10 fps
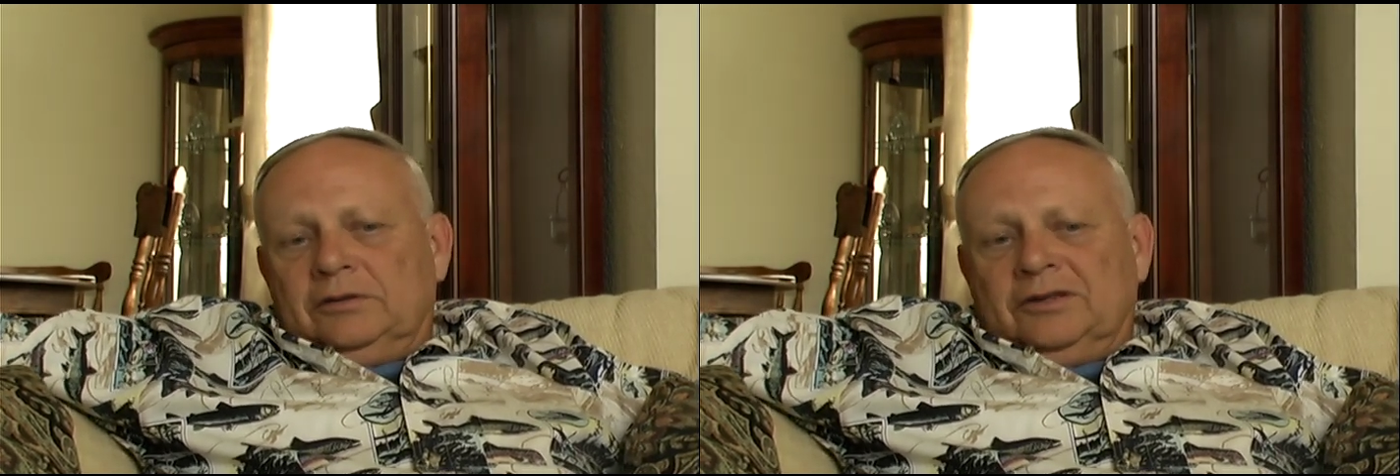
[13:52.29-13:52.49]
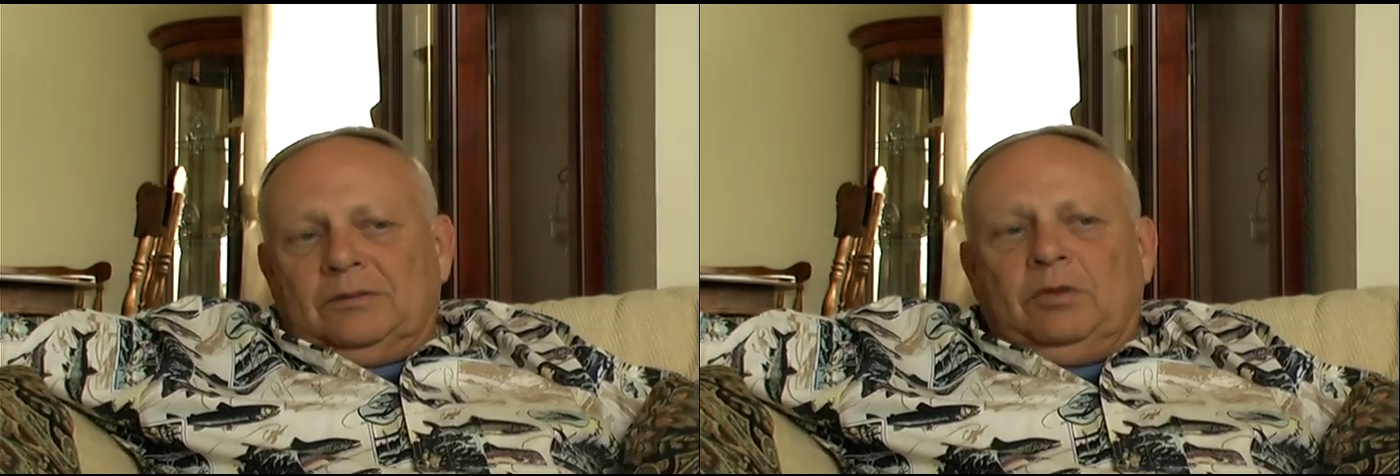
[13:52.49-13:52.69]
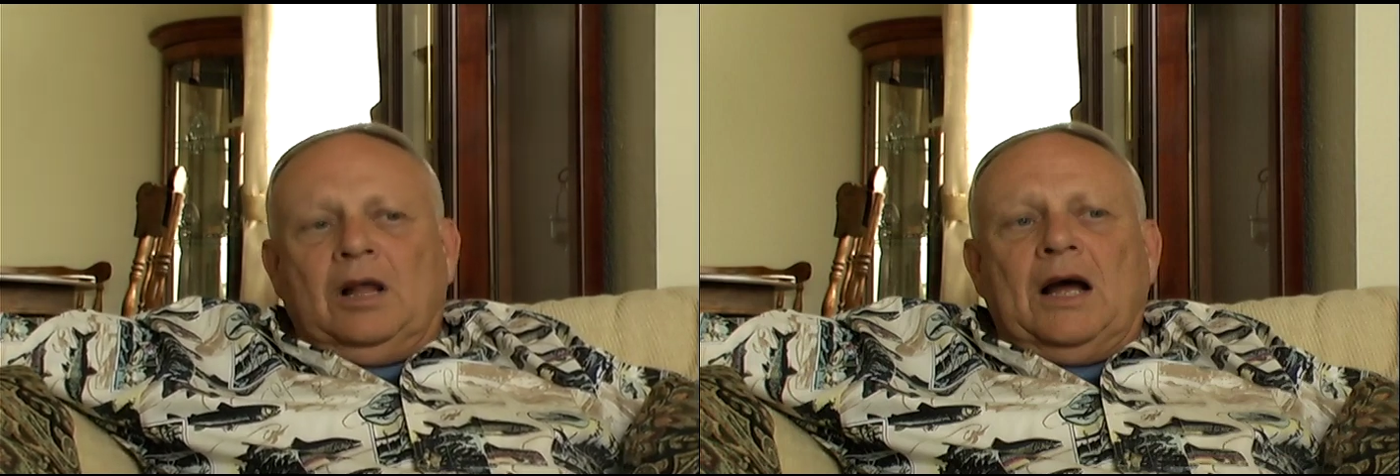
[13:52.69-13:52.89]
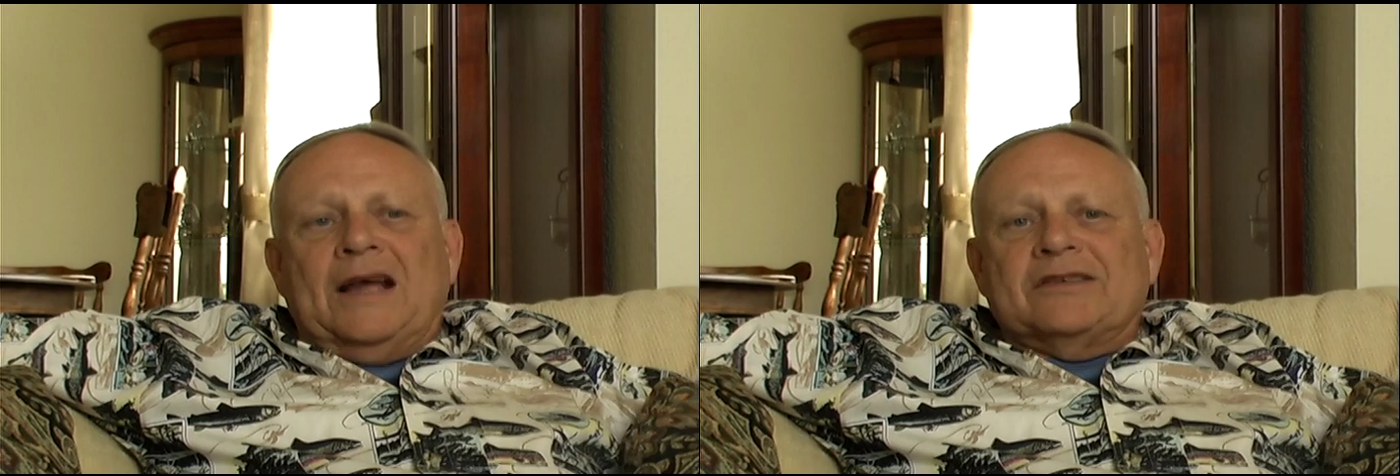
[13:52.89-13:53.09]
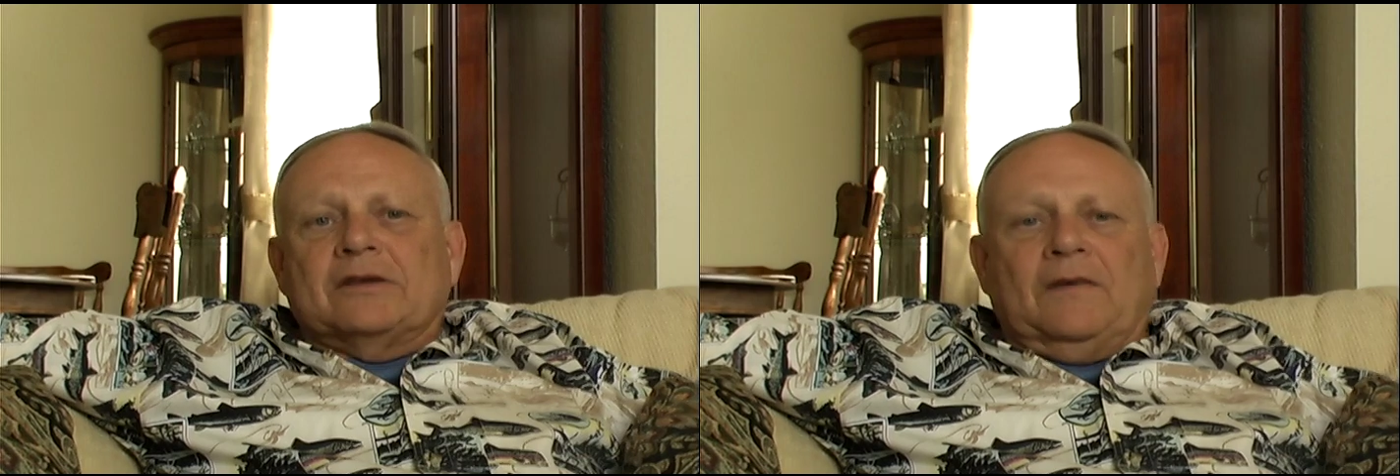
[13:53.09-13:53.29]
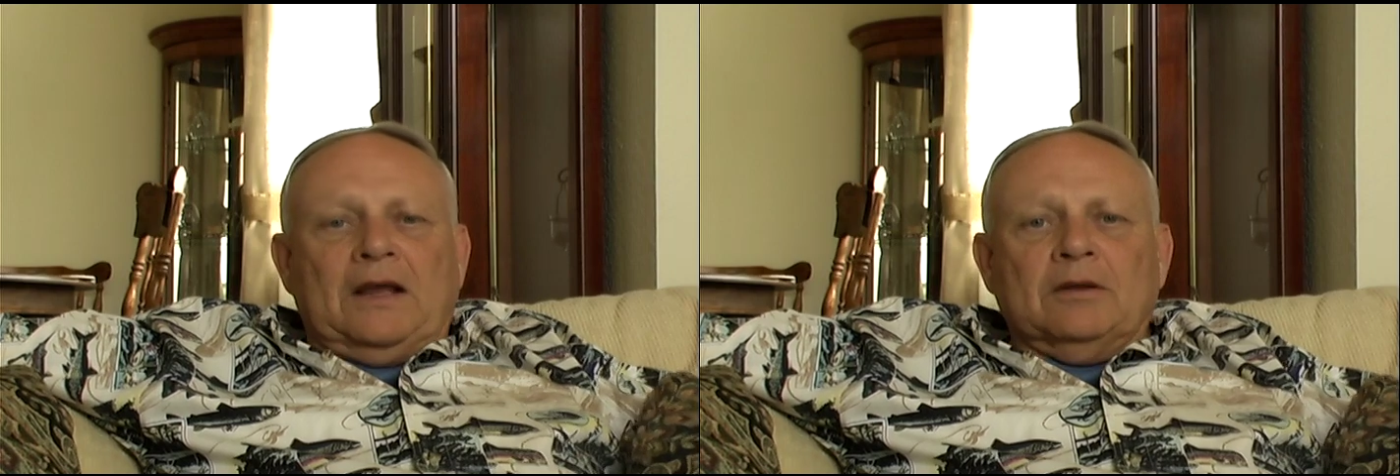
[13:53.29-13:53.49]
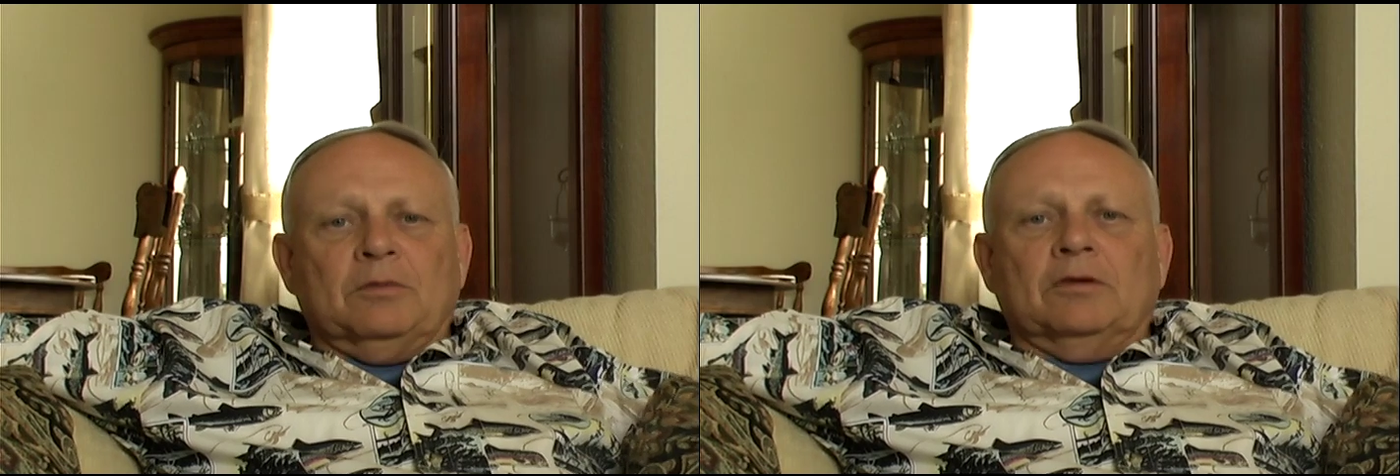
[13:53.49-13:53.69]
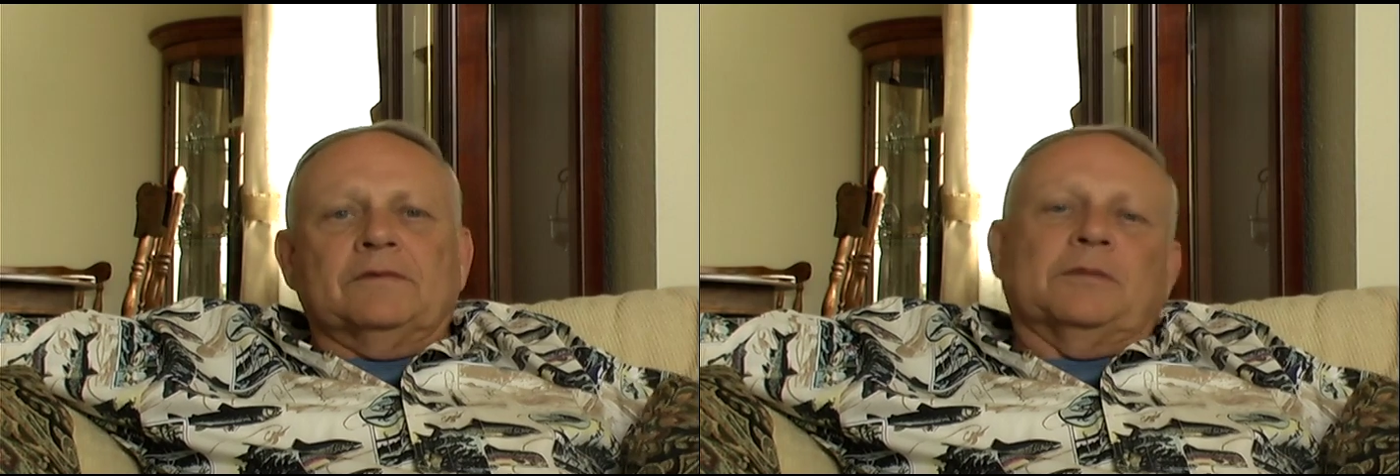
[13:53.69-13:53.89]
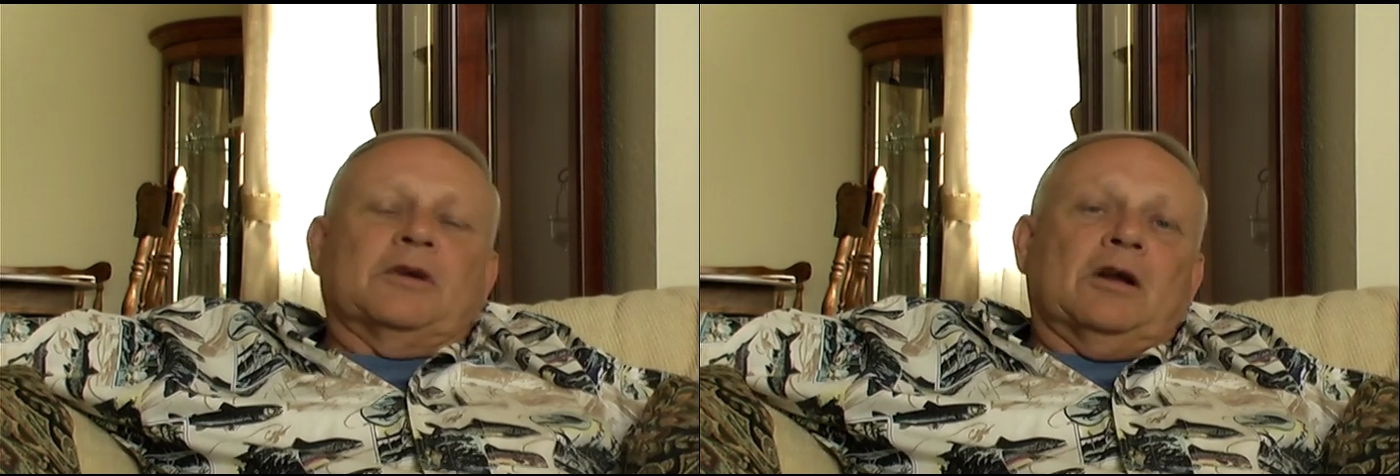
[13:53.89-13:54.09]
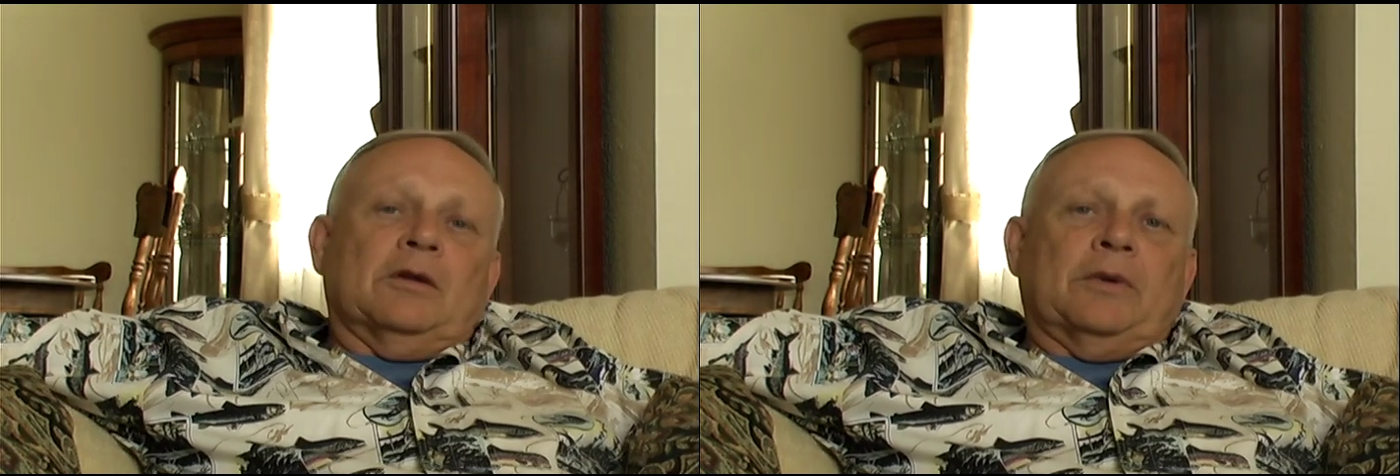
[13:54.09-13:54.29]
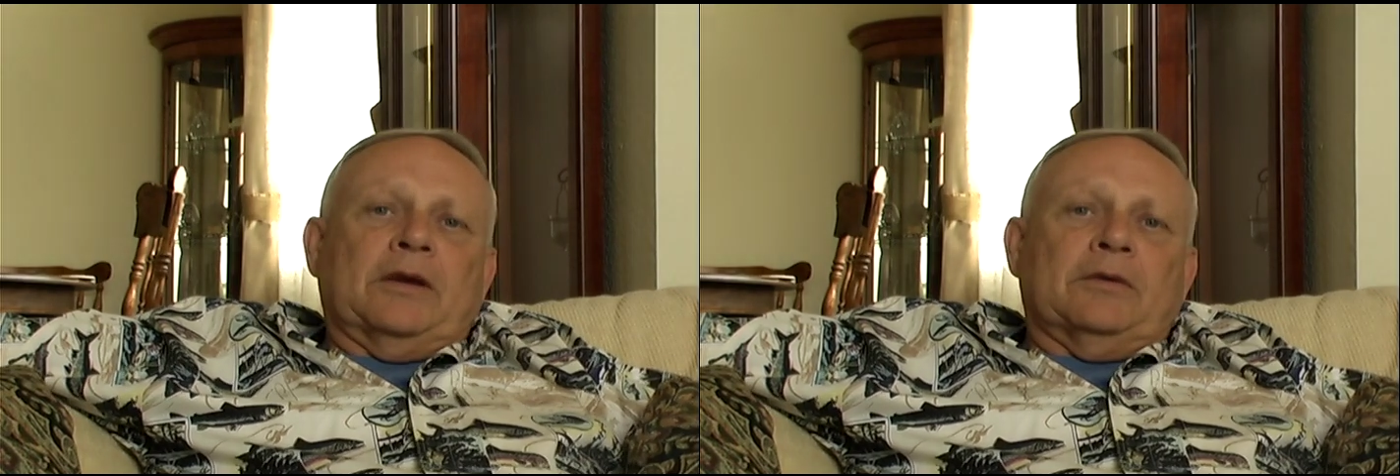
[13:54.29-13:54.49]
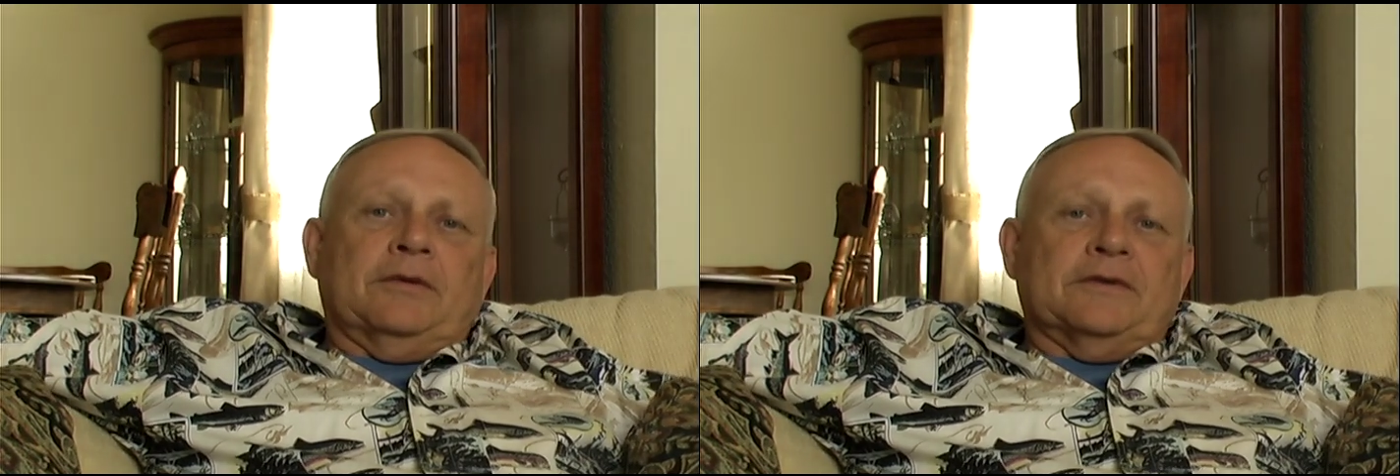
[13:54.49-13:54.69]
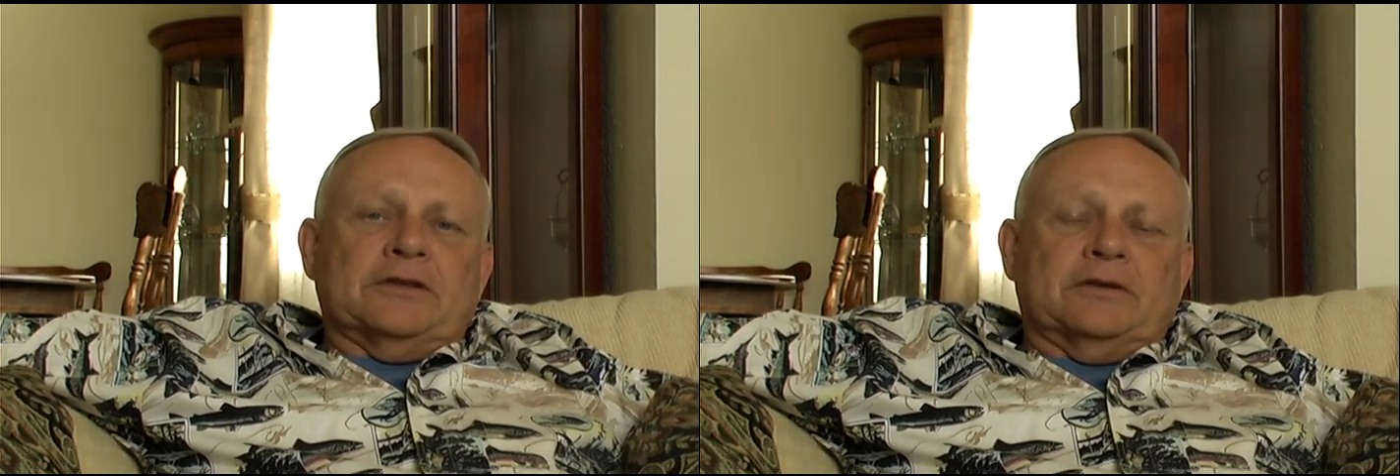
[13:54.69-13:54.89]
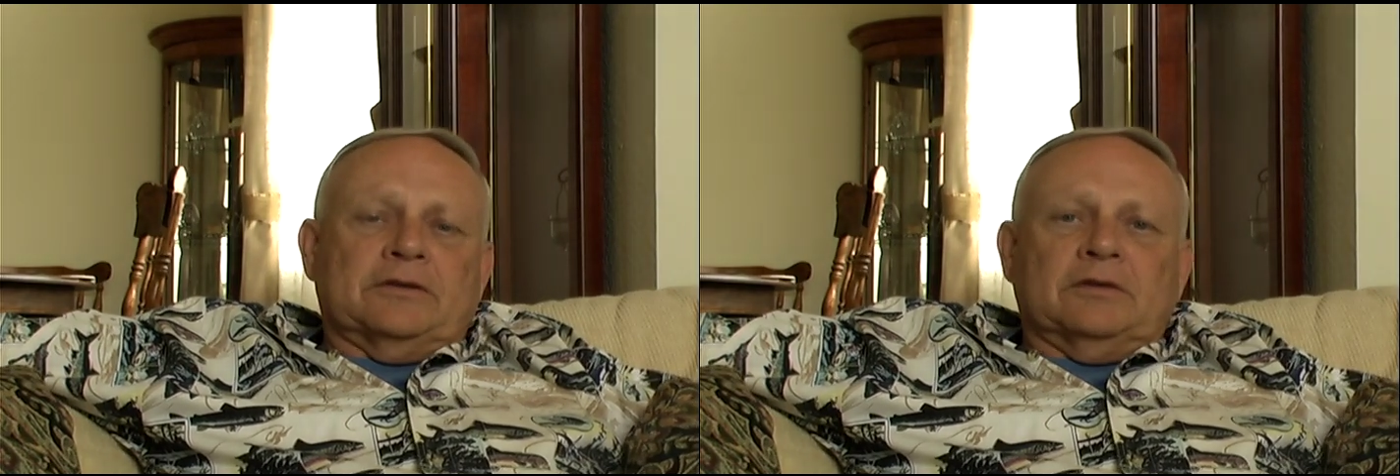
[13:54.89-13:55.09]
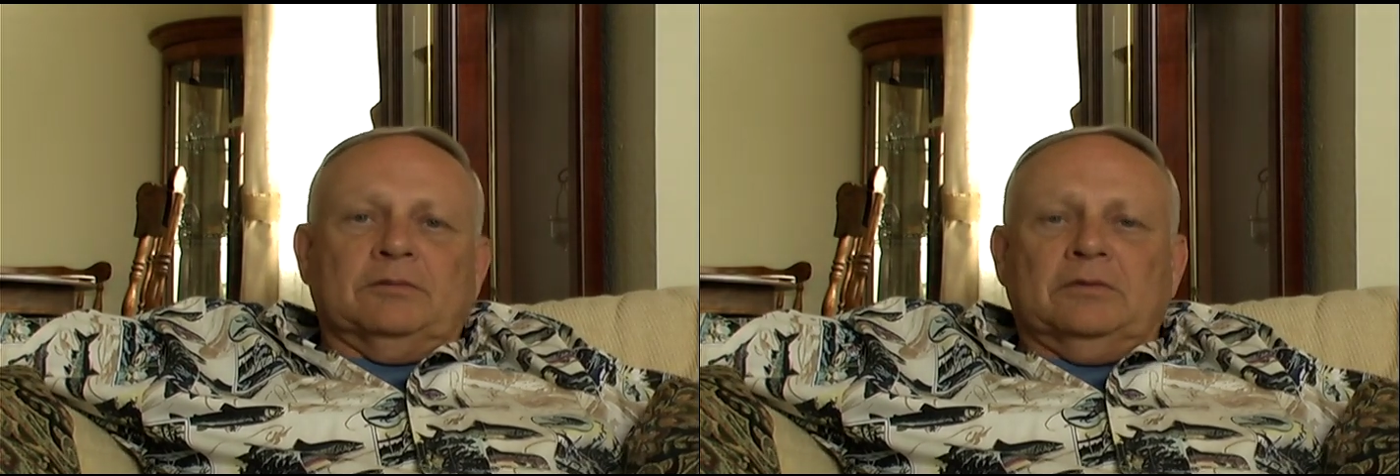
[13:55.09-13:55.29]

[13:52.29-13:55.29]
supplies available from the Colorado River system